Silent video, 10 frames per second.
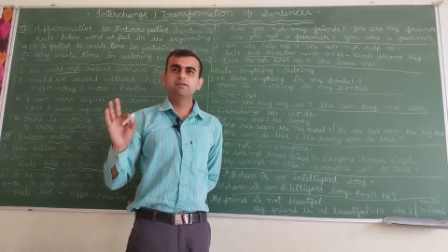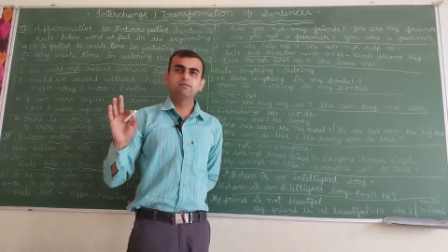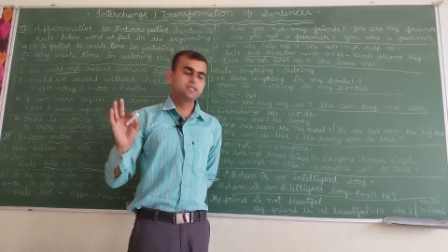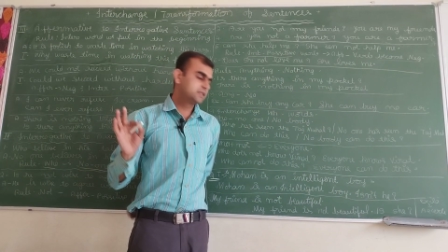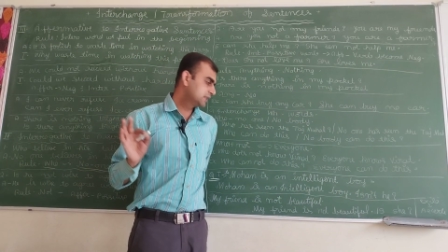we
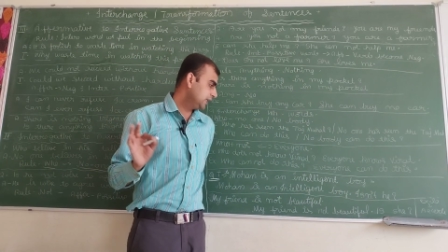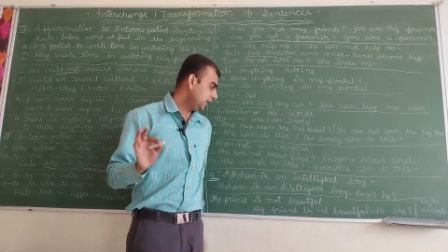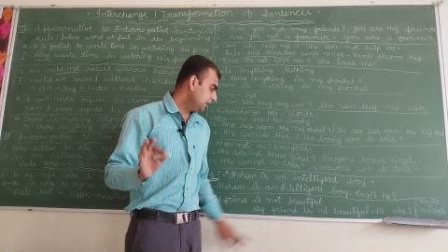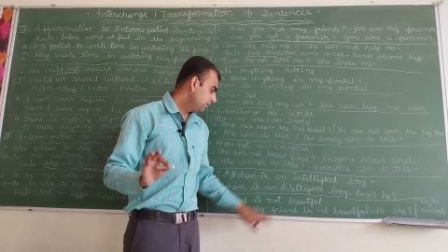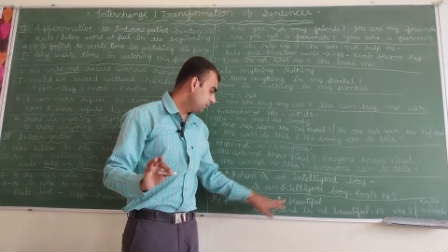will
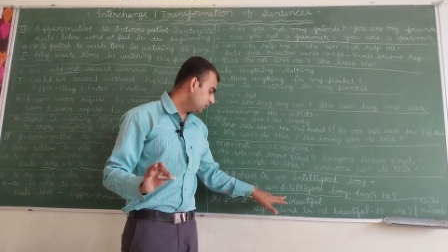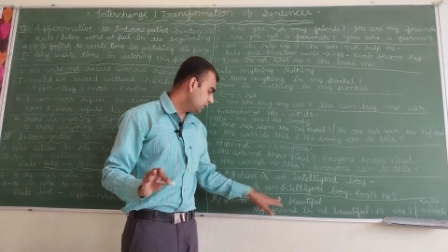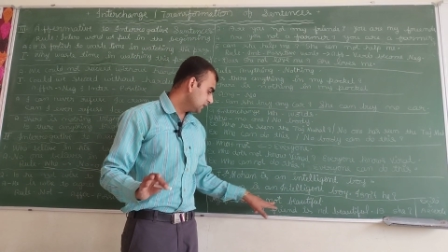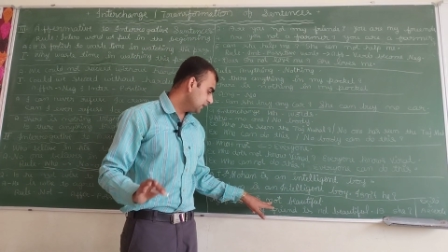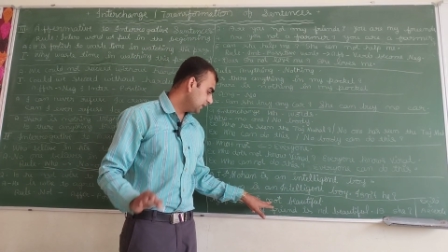say,
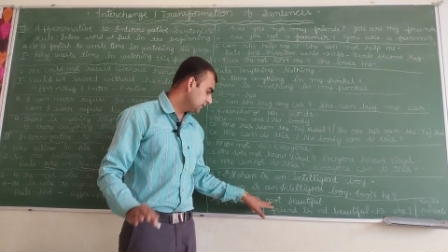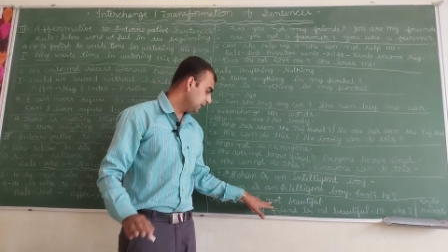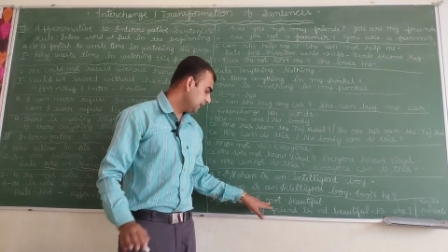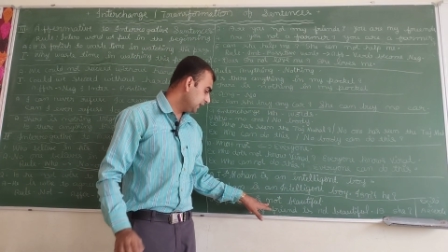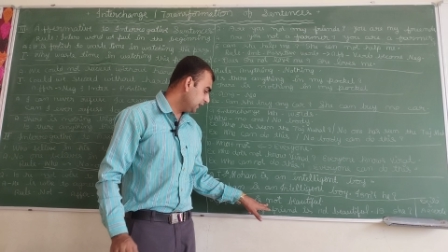because it is
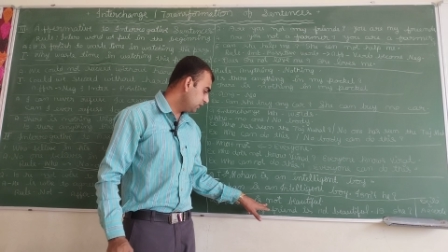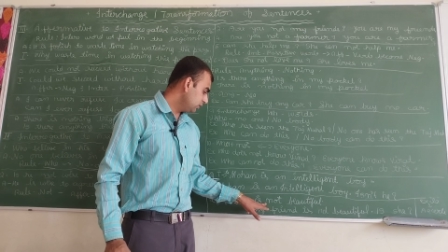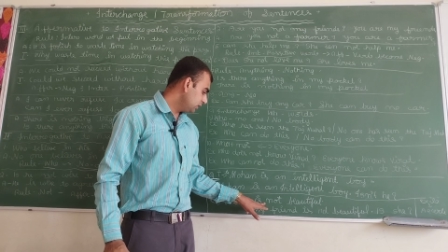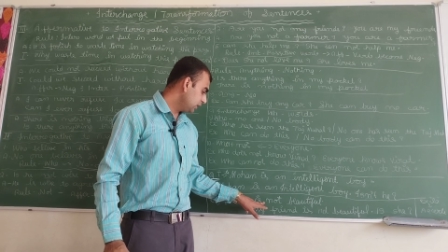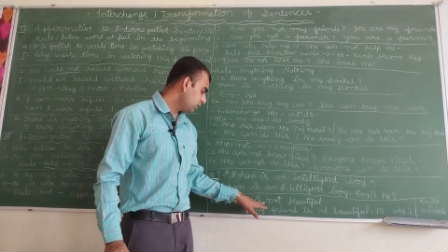a
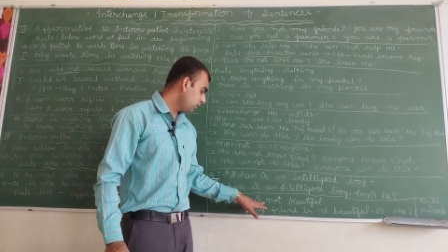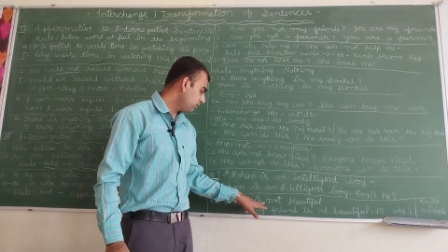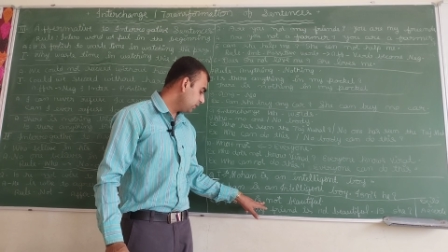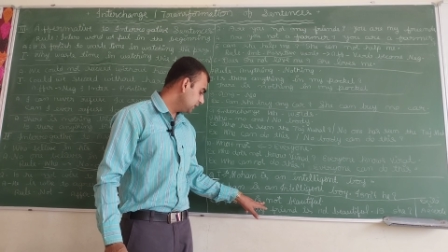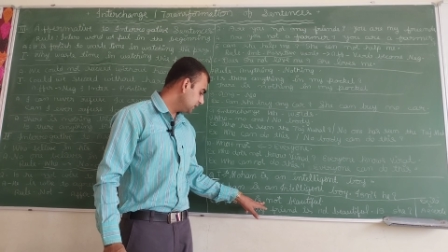negative, the
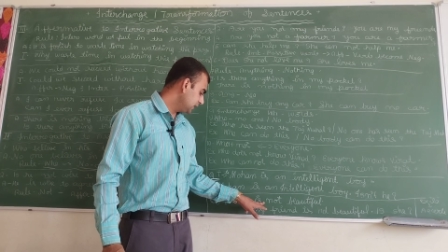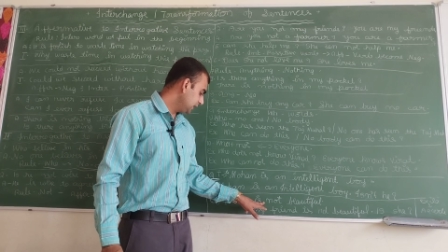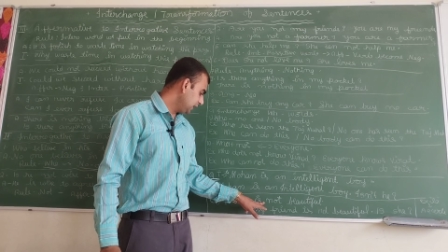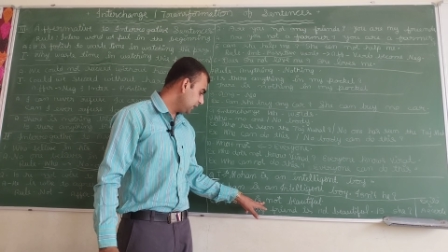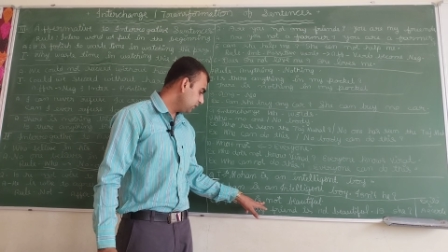top one is a
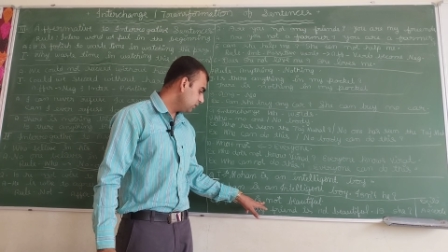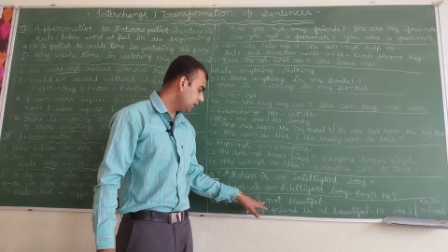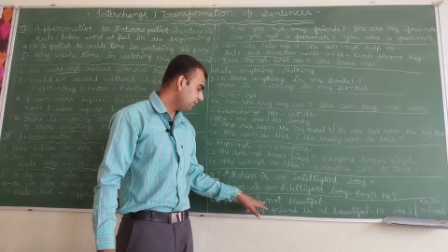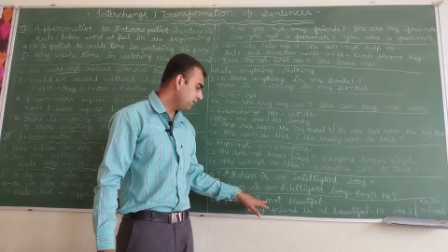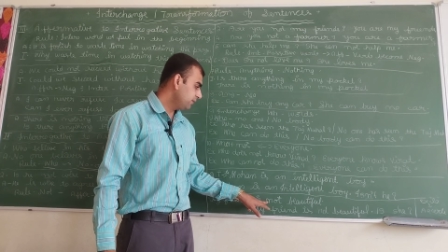negative,
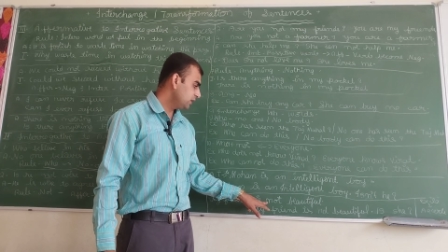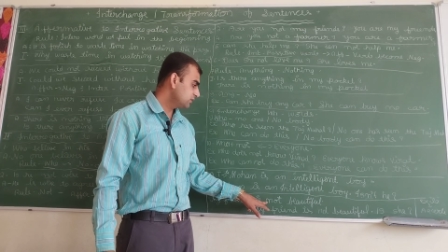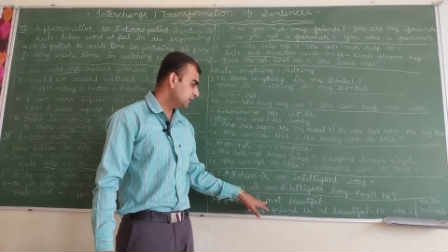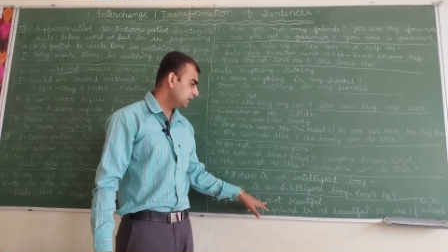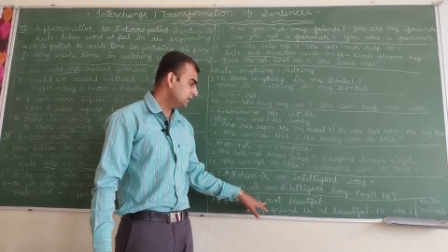the
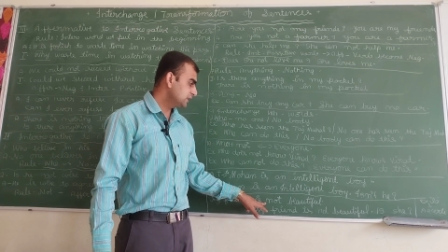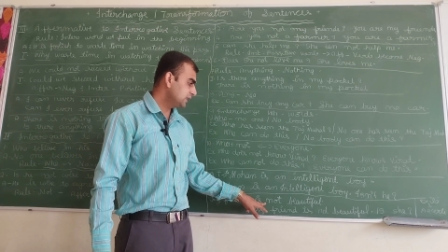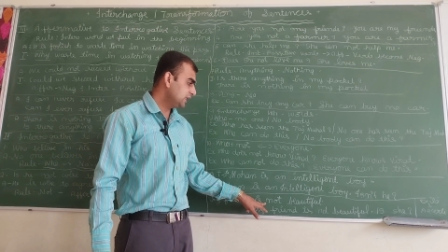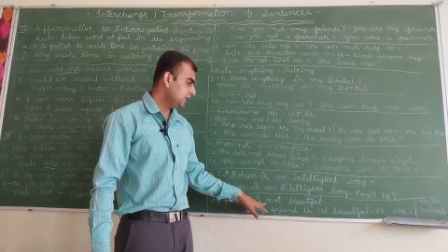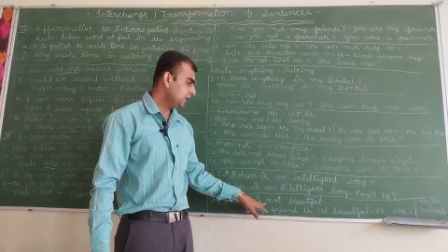affirmative sentence is
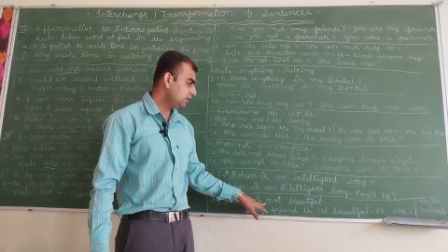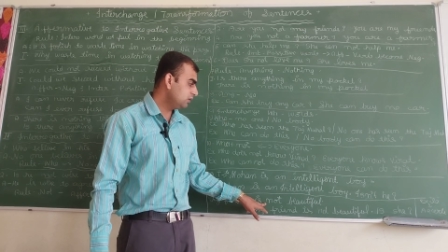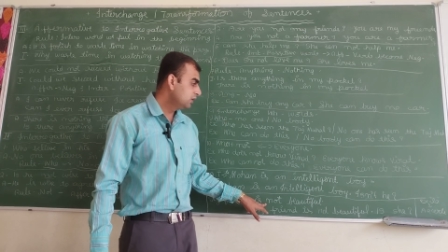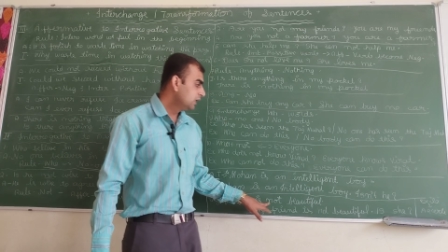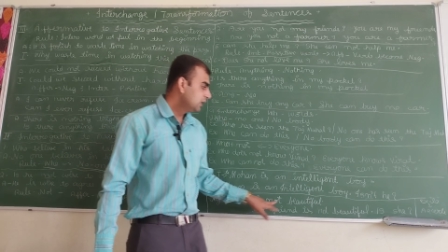a negative.